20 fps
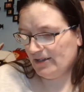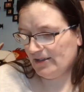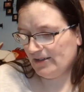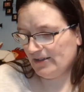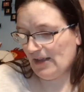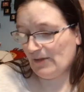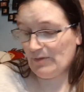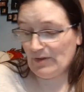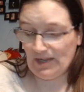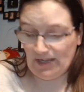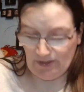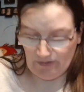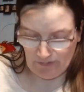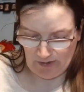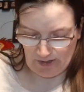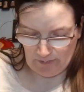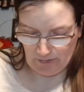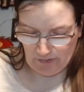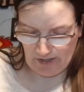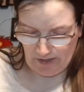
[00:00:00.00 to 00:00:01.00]
definitely get into
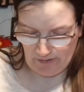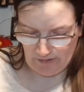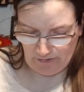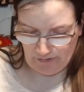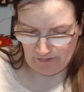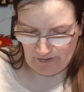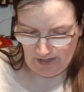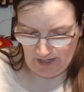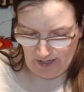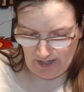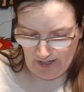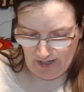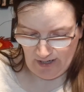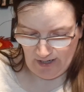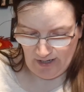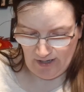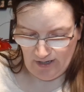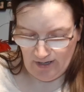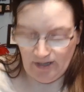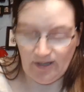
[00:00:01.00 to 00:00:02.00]
ramble territory.
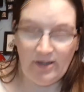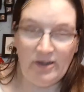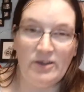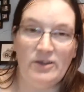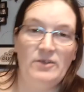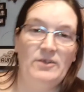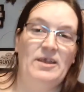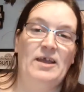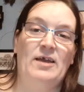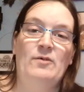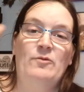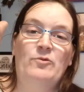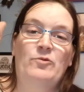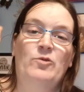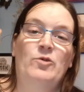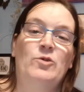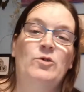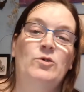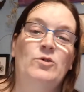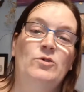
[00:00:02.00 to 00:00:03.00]
Look out
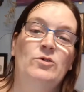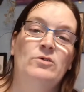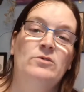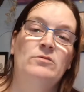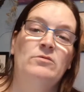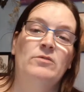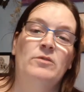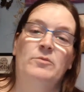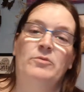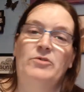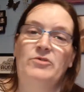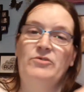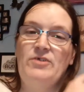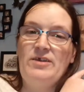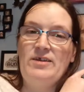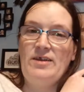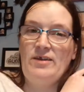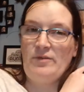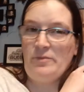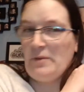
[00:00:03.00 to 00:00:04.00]
for the
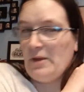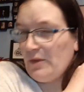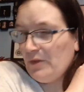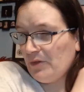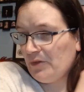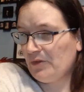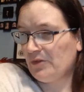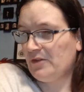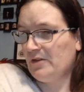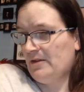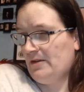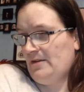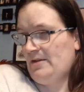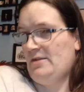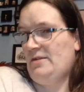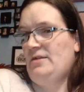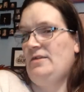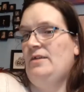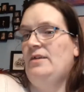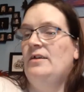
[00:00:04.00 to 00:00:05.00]
project next month
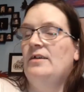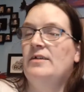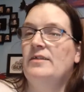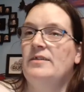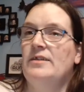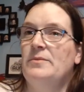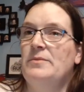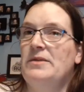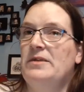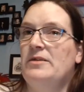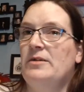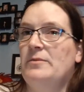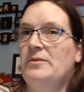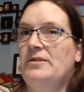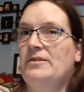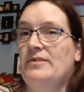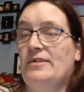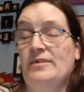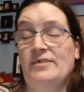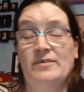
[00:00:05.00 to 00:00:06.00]
that'll be
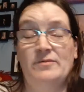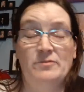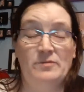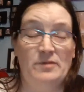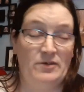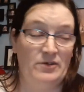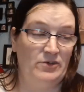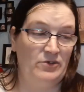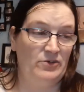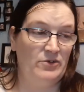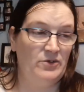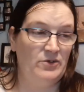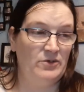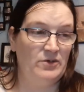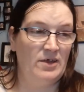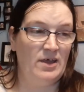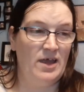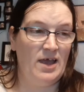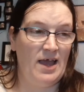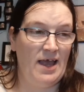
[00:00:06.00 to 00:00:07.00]
coming, like I said, very
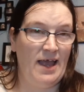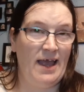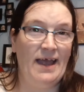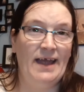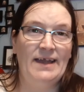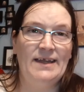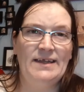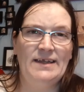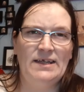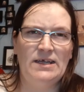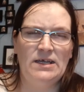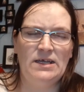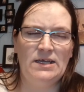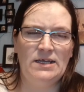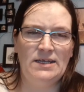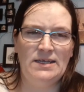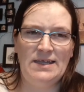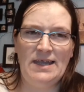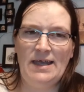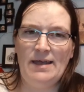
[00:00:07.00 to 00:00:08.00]
soon. And uh,
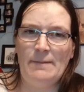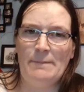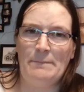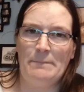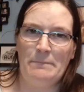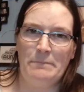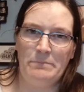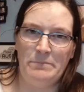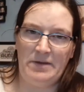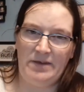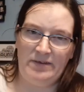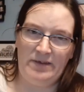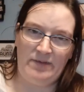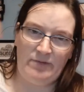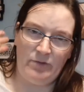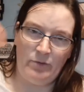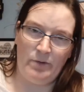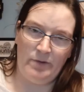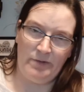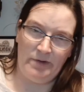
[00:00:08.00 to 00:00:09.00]
yeah, be safe,
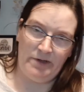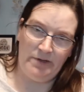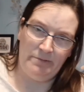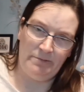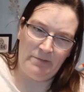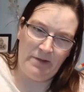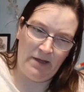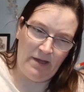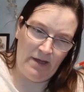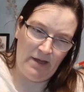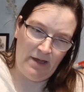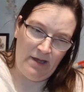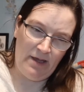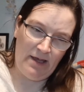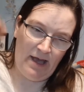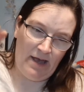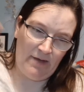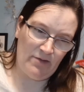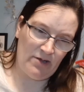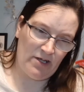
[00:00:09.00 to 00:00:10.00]
everyone.
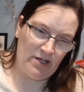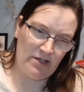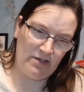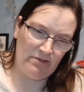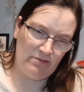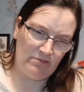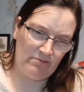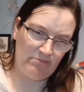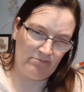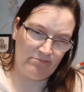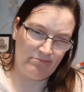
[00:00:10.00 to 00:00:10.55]
Have a good